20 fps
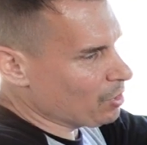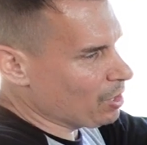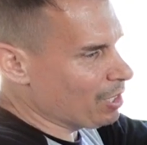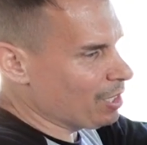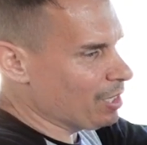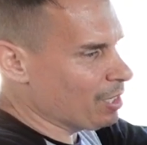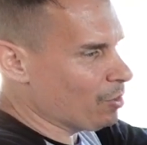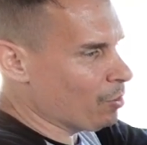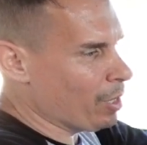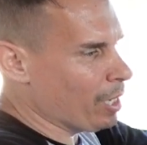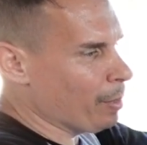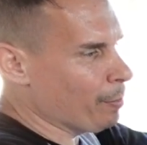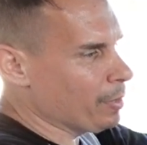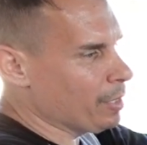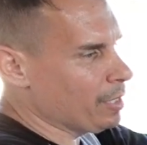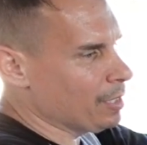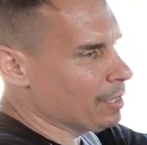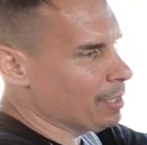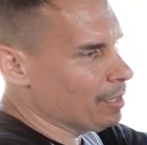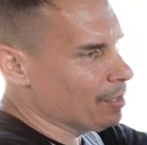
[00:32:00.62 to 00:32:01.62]
to cram
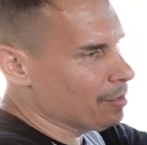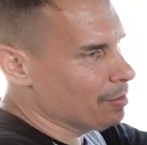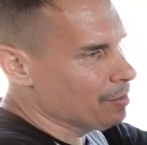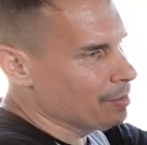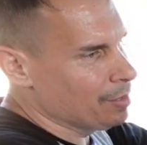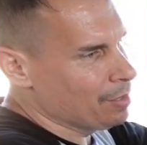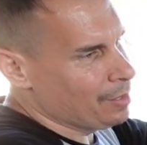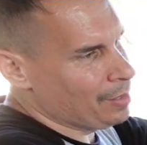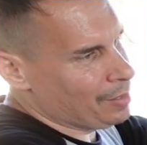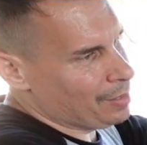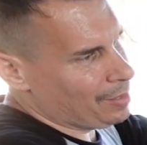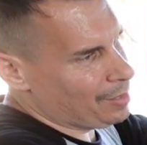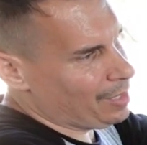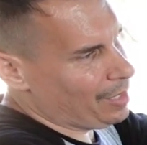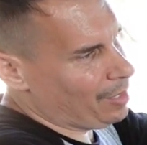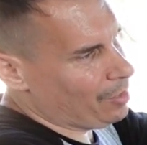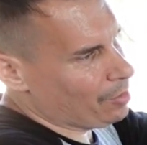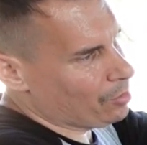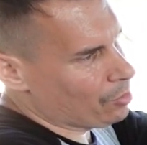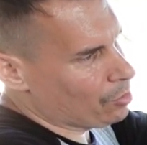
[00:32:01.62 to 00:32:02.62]
it in there.
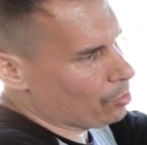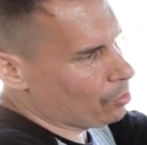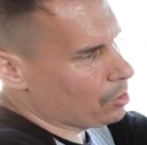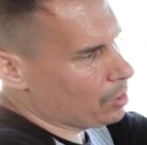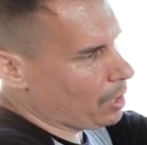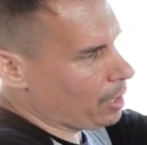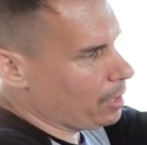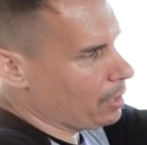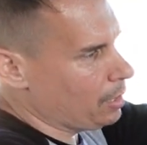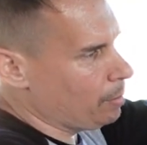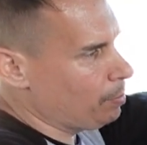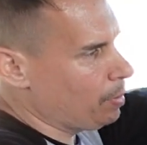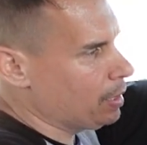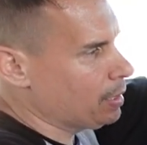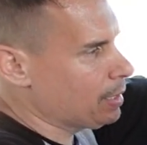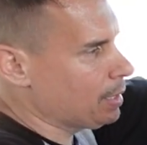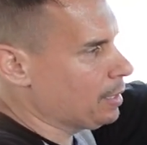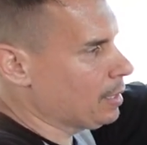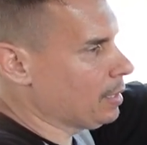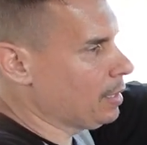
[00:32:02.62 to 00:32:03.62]
Now they're so tiny,
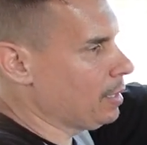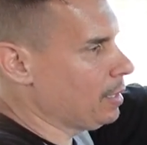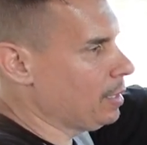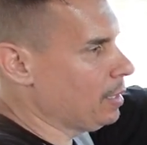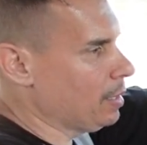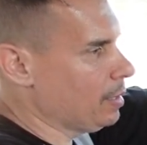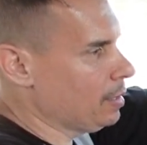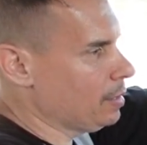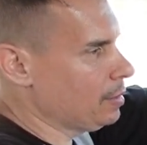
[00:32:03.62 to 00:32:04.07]
basically